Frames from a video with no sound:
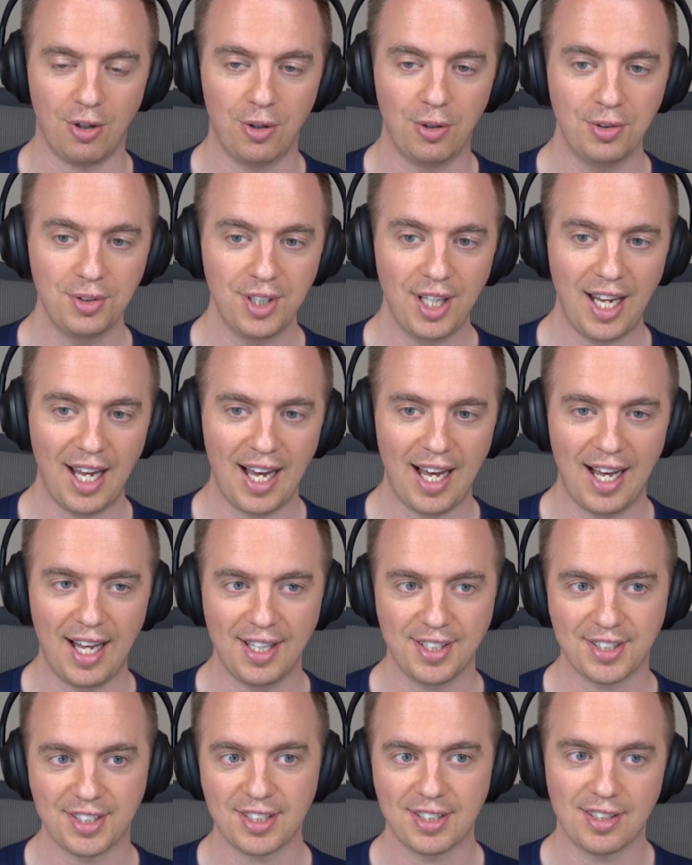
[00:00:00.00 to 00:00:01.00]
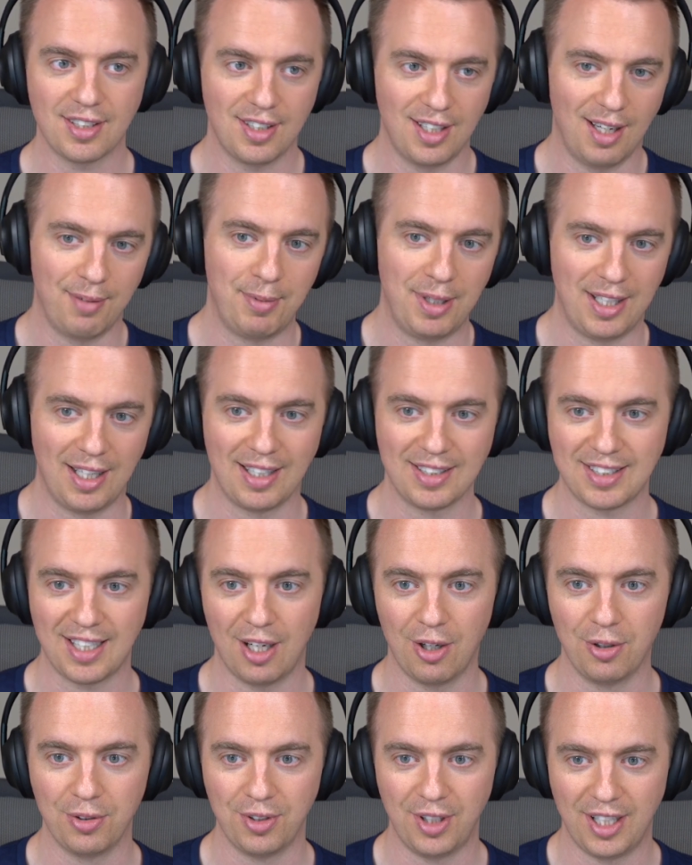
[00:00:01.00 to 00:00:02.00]
Only has, I mean, I
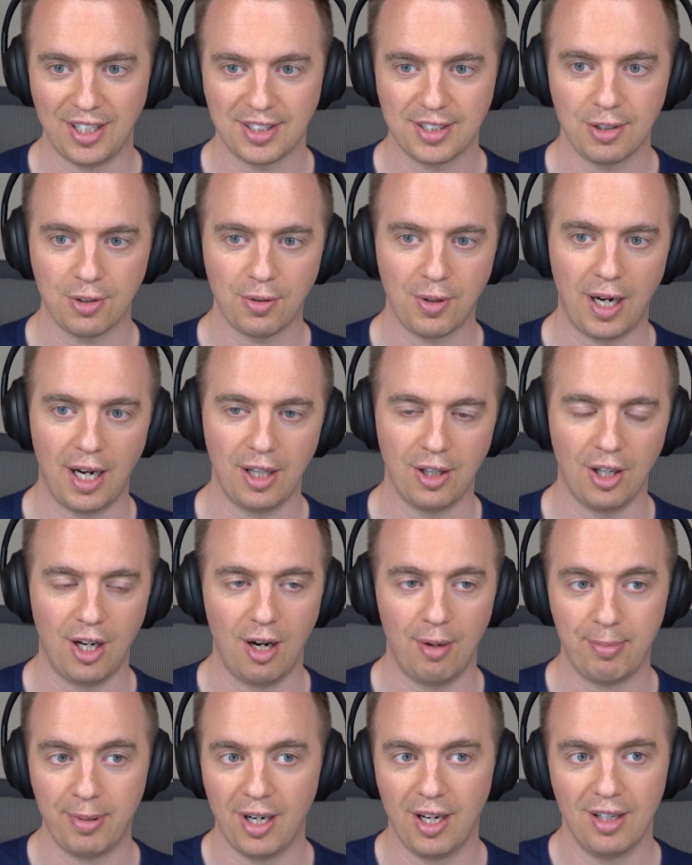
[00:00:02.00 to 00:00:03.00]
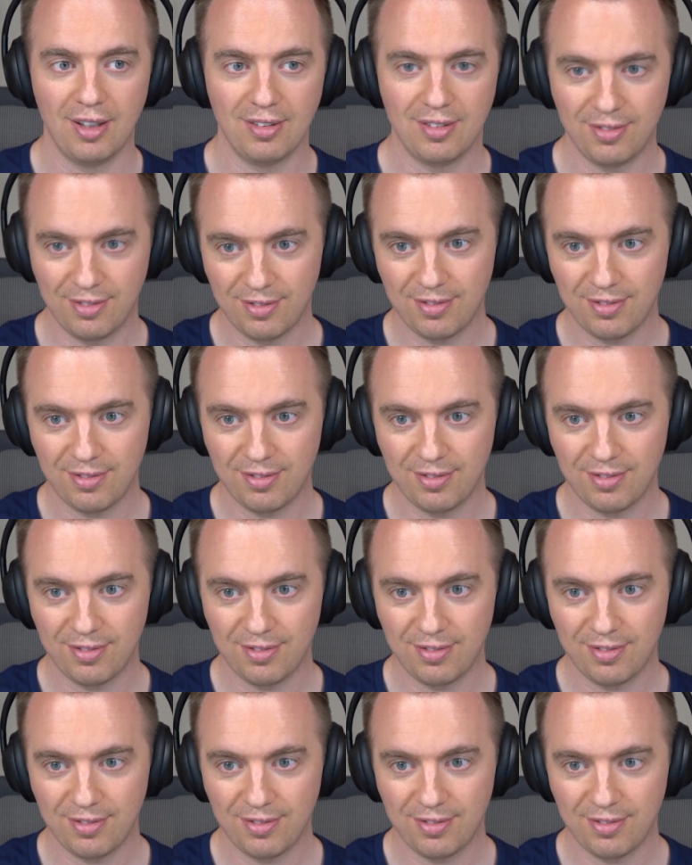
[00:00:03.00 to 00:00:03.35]
say only, still quite a lot, but